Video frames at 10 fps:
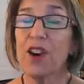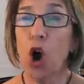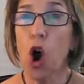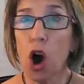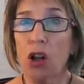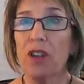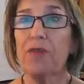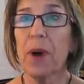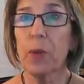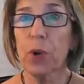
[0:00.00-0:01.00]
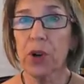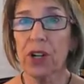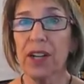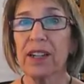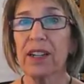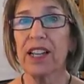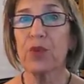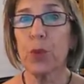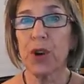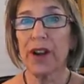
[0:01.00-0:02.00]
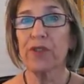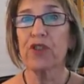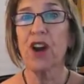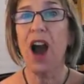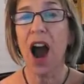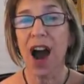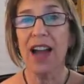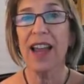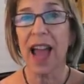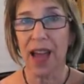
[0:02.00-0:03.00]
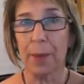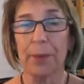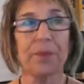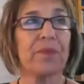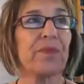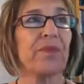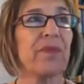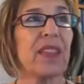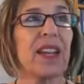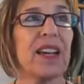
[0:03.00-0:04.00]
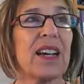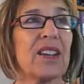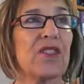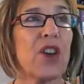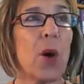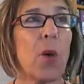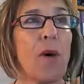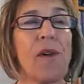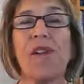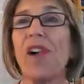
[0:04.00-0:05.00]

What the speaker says: and all of my work is wherever I am. So,